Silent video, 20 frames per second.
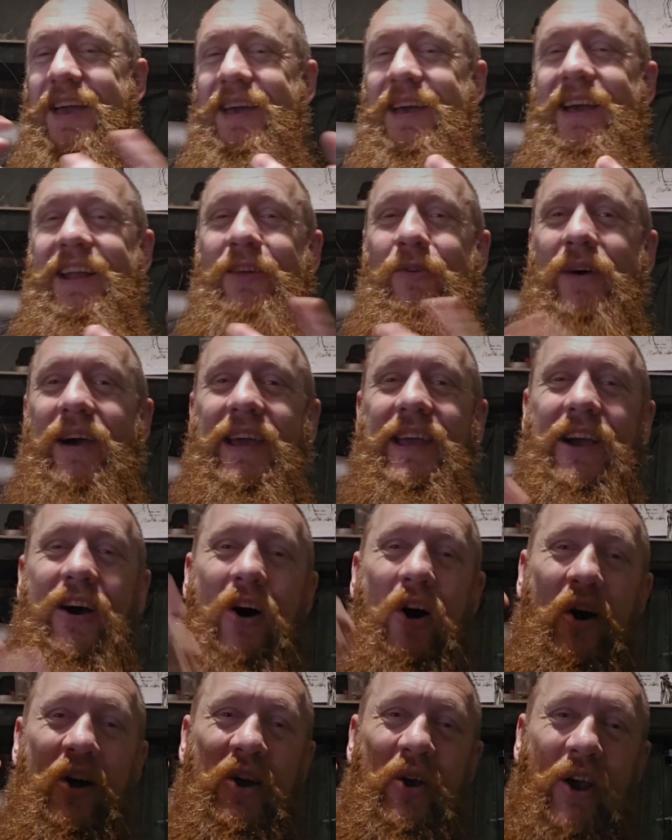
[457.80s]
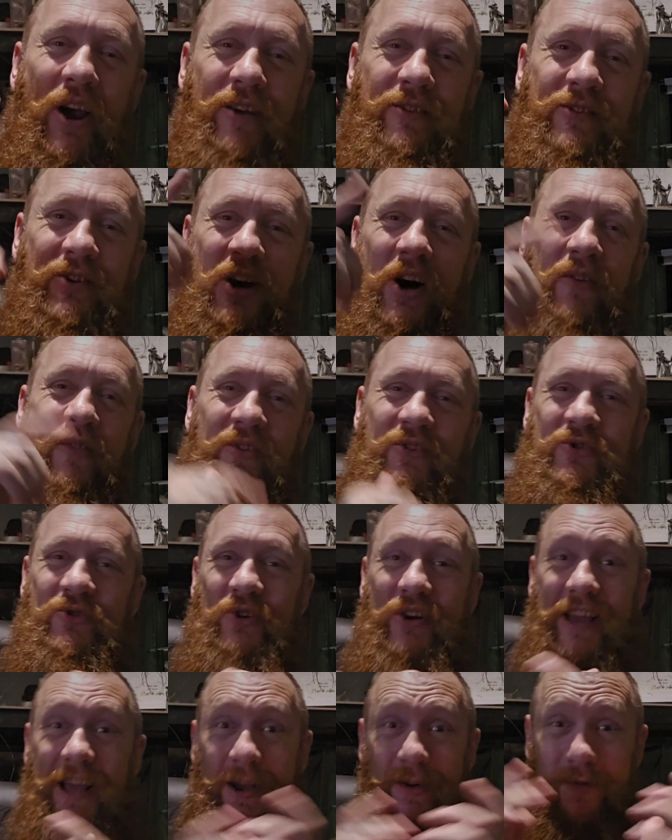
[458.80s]
Anyway, are you going to
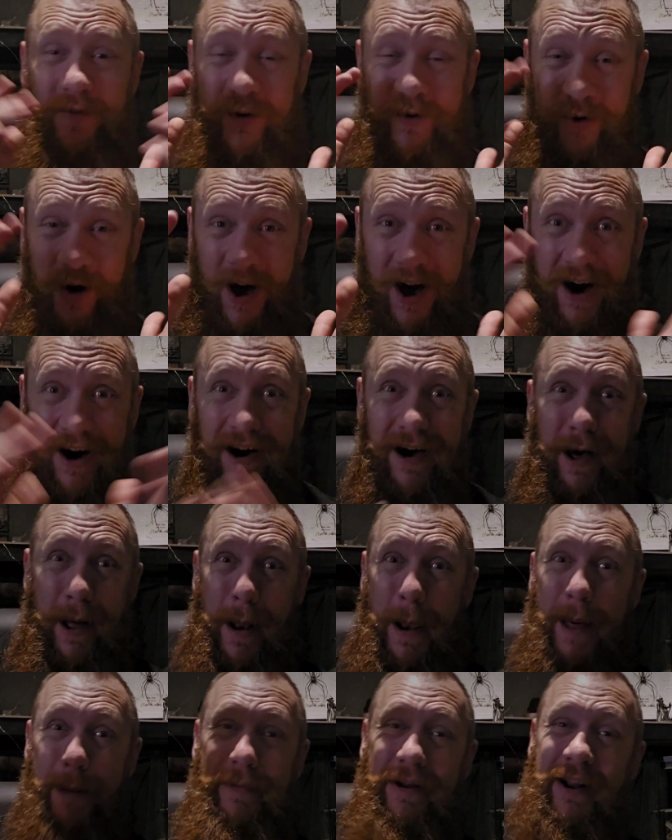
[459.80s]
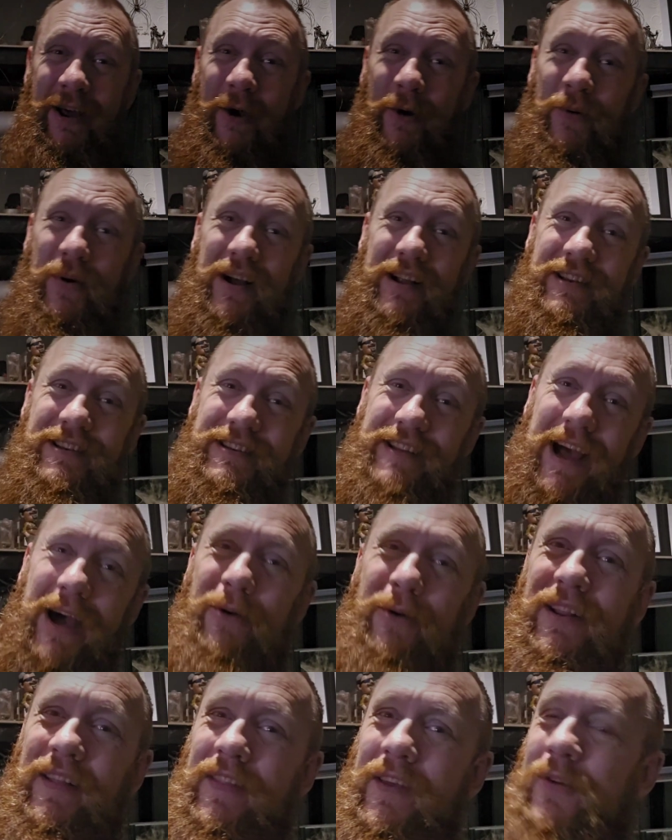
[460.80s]
Coventry? If you are, let me know
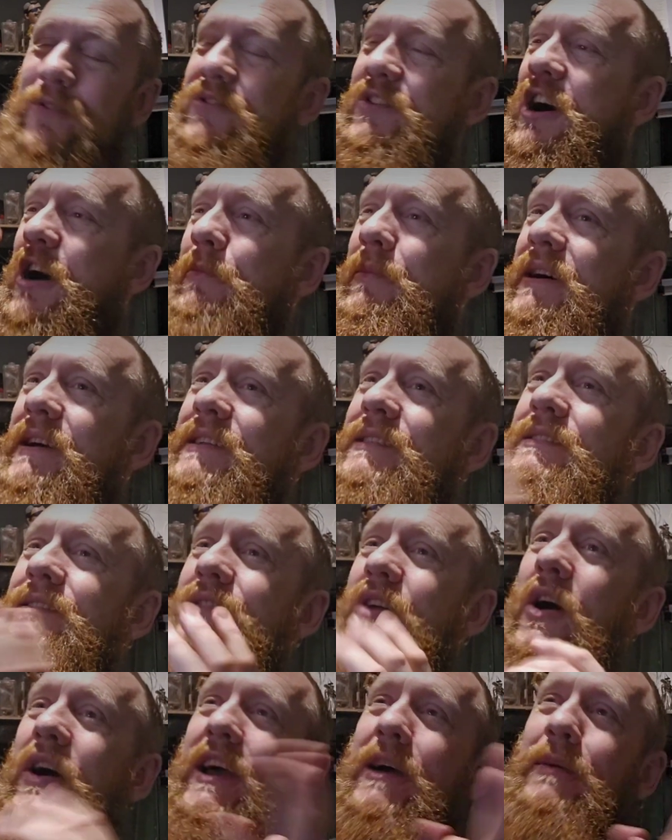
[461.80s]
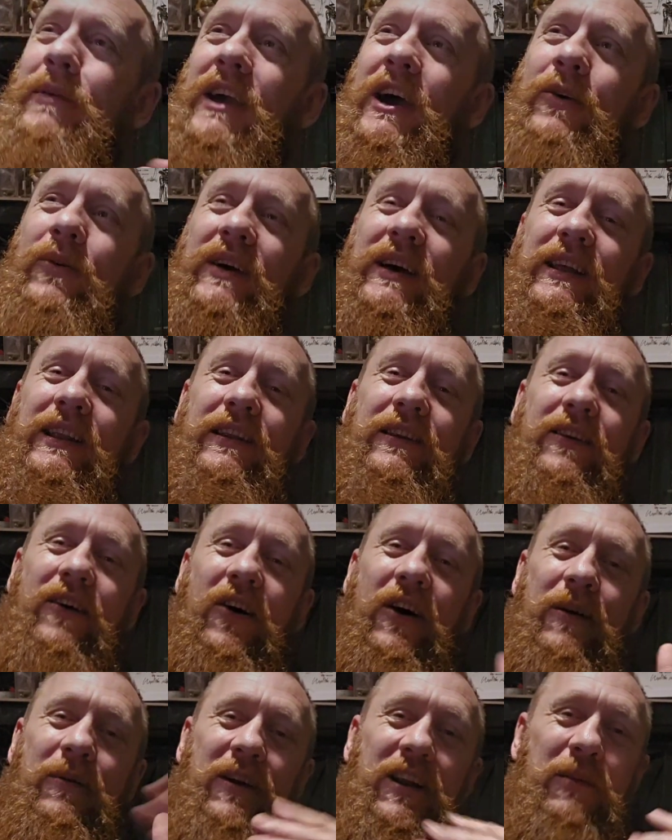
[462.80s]
down in those comments. I am going
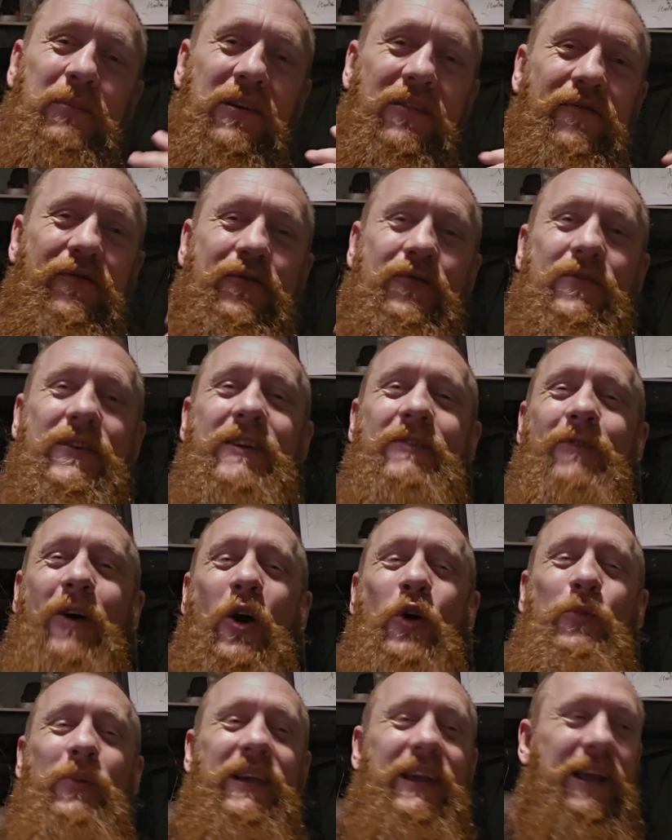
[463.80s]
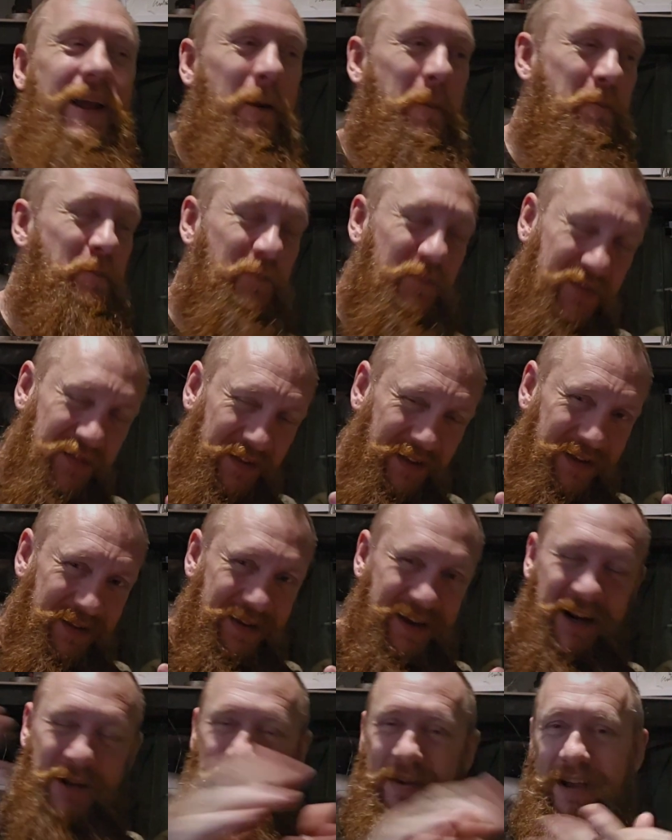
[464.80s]
to be free roaming. So there's
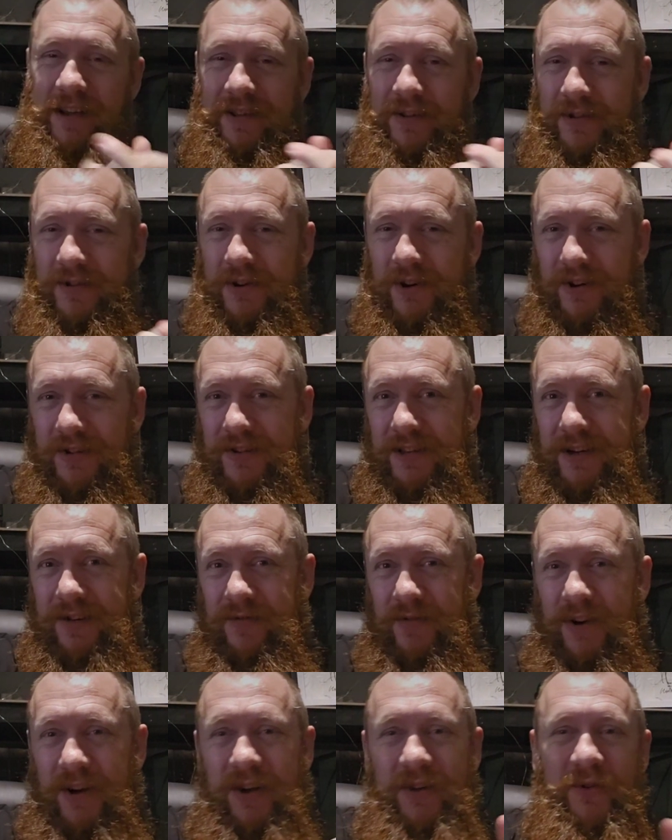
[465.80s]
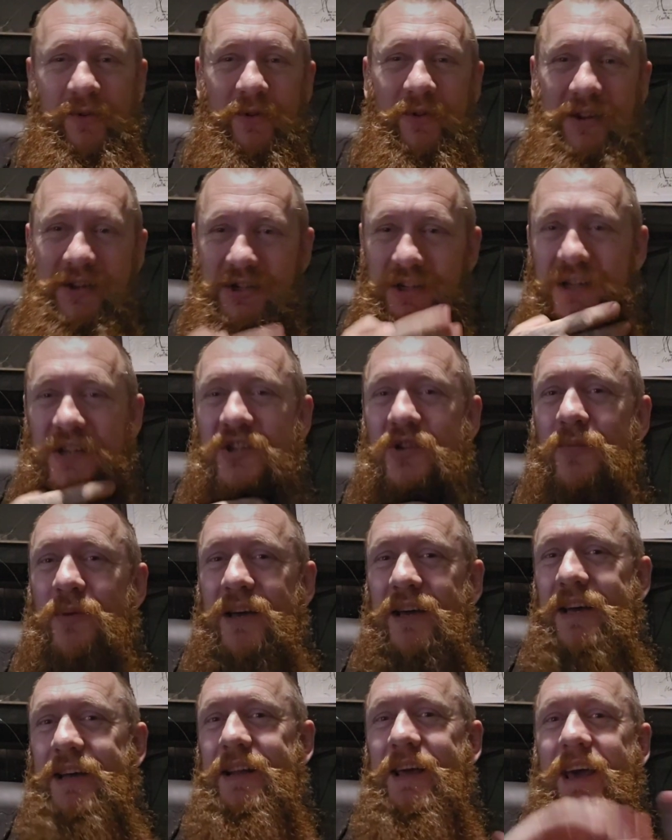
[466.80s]
going to be a Scots inverts, or the
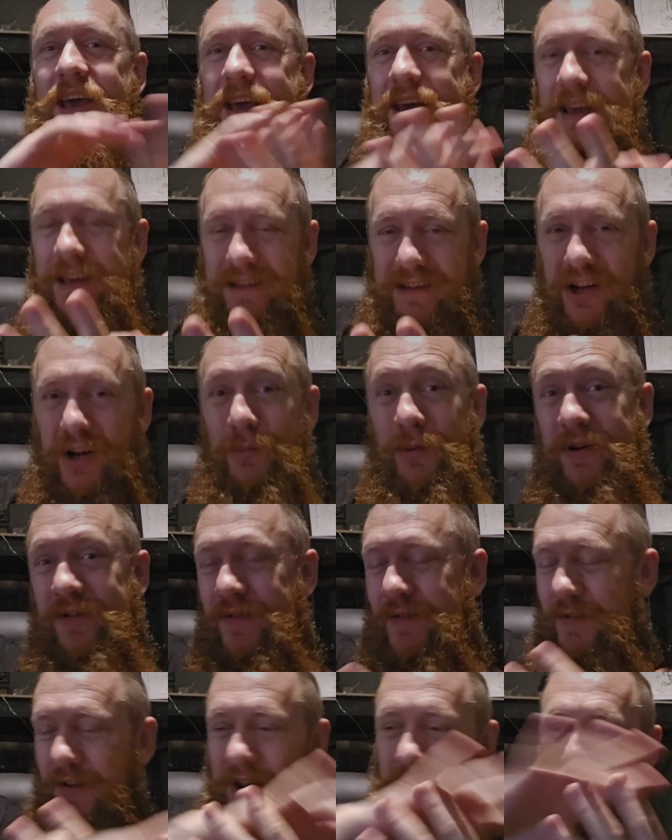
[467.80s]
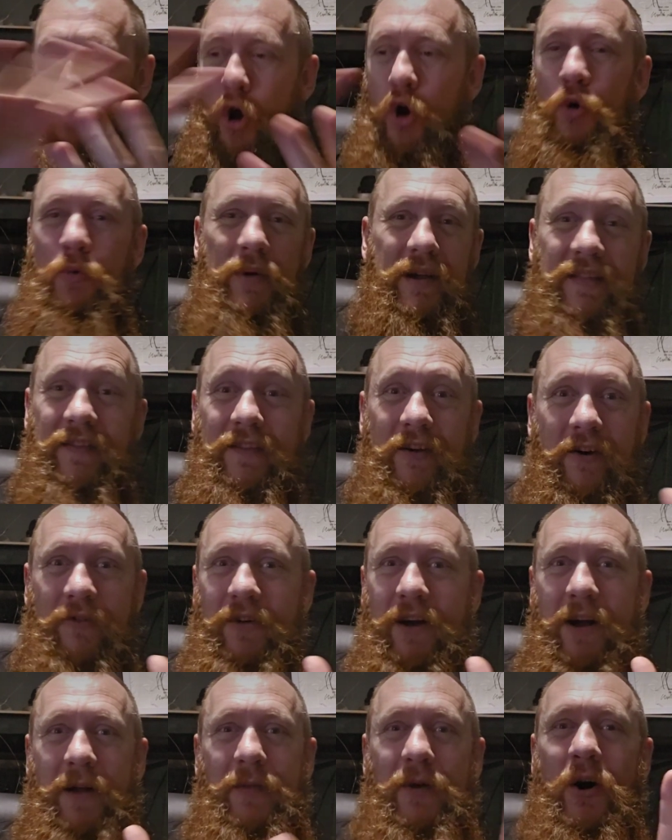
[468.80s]
gingerbeard is going to be free roaming
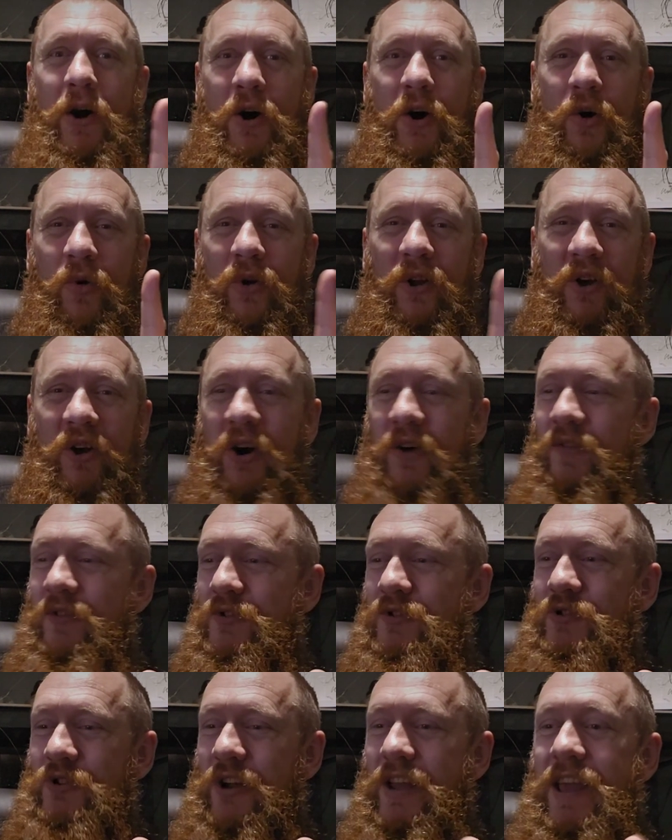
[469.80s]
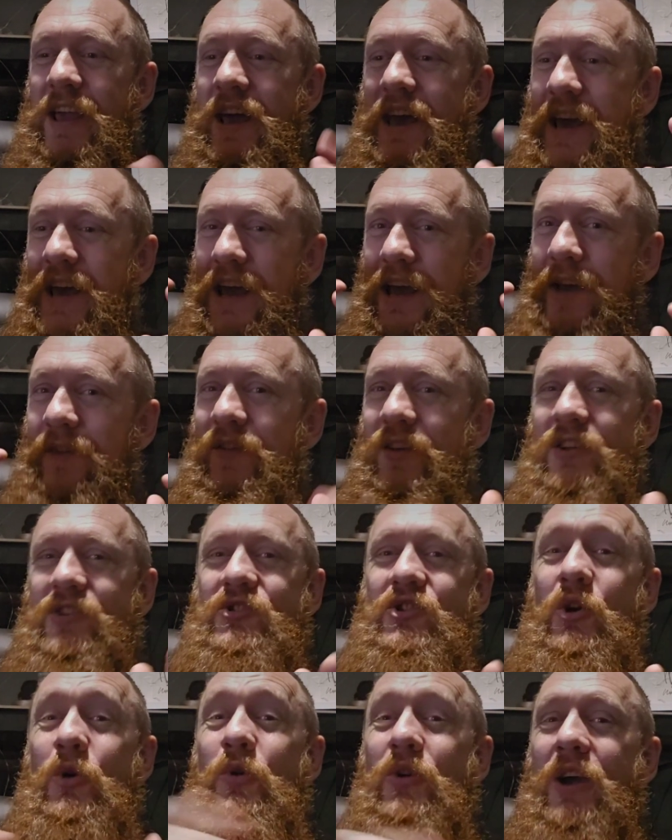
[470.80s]
around the whole of Coventry. If you
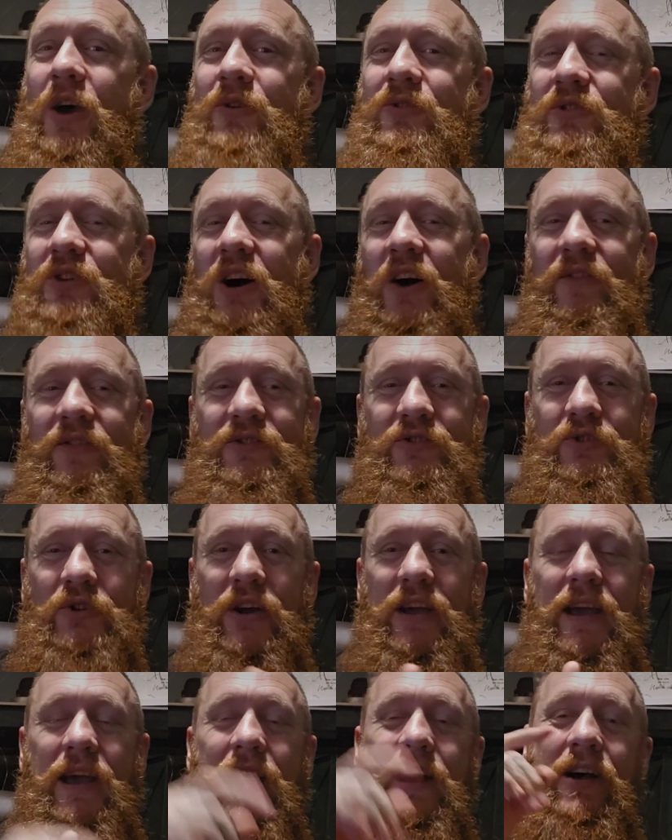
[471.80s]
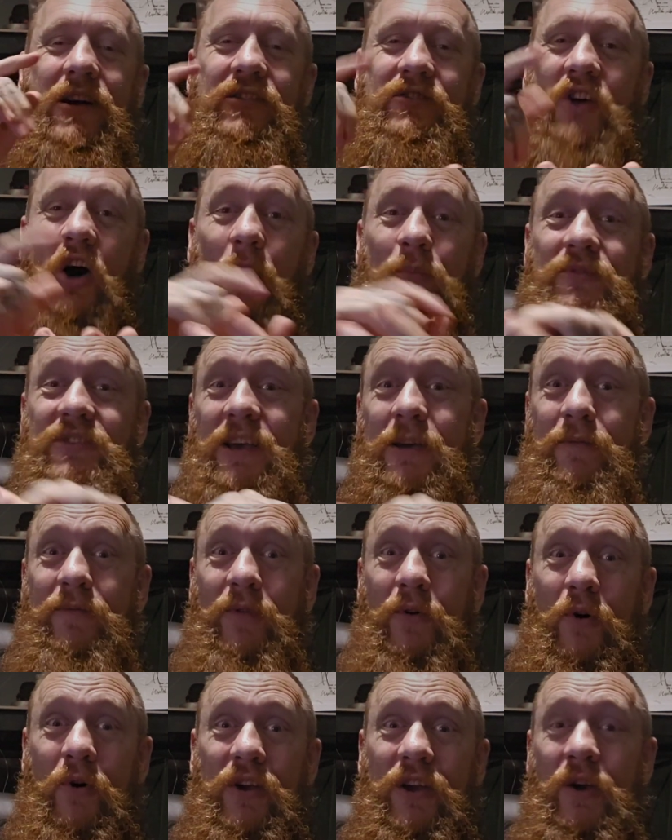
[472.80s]
do go to Coventry, top tip
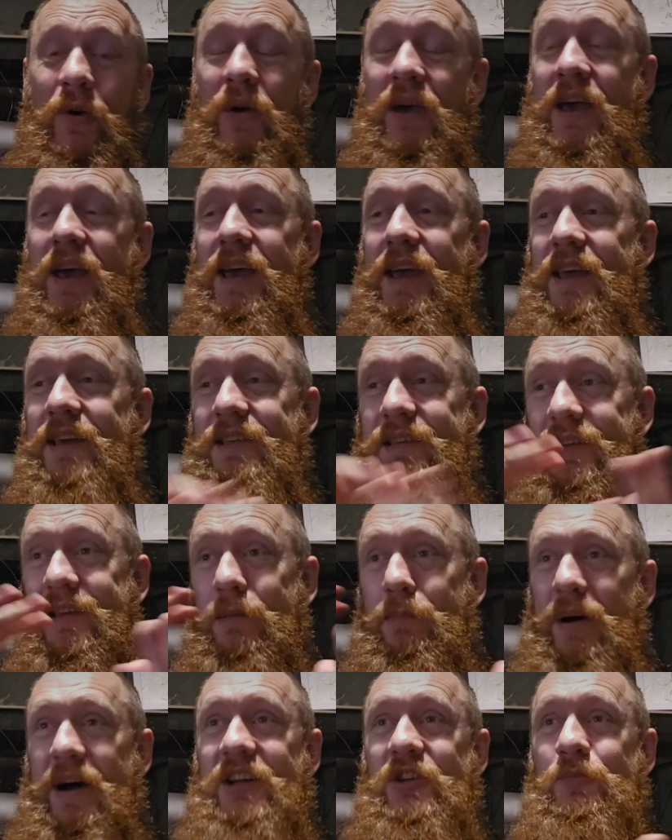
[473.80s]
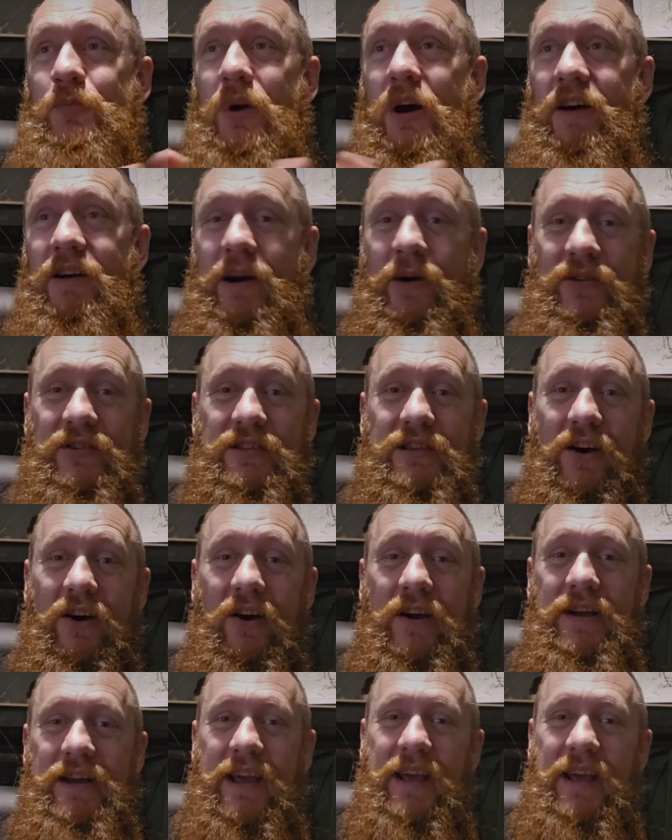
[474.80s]
for you is there's a batch bar outside.